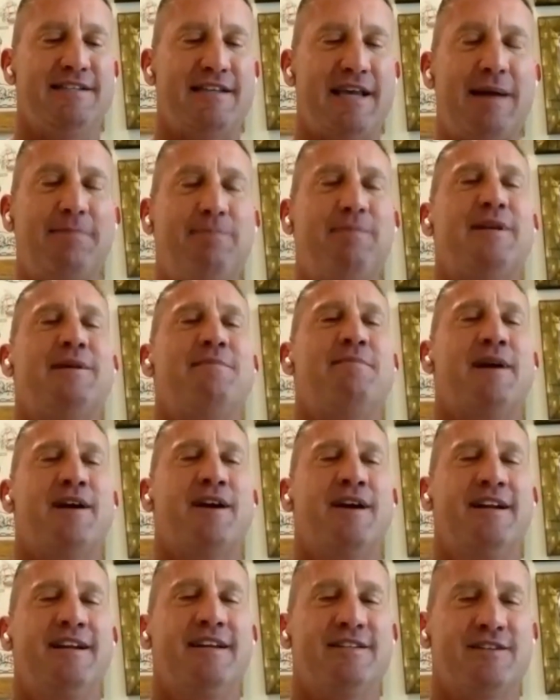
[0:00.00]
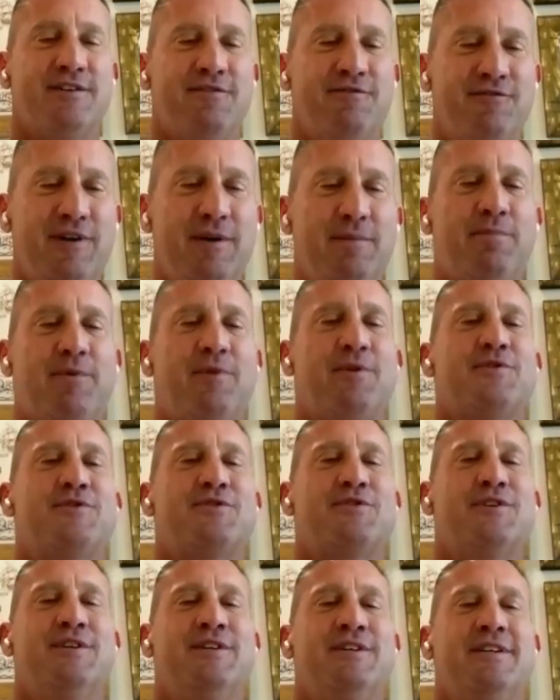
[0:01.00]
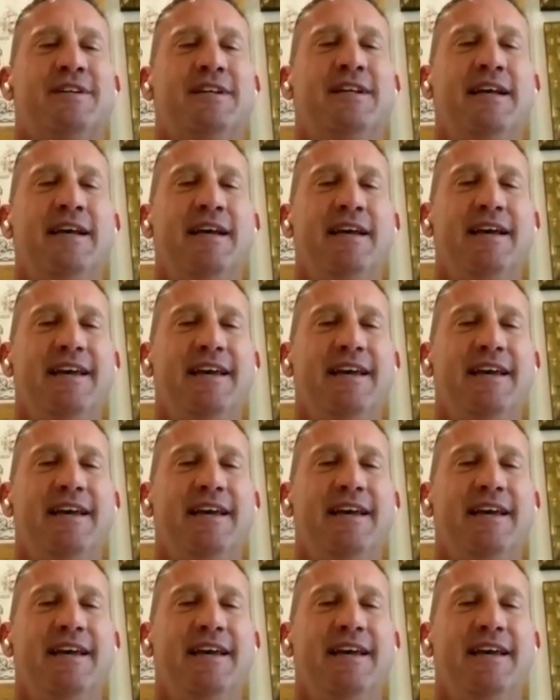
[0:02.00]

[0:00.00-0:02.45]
He's happily married. He's a fit person.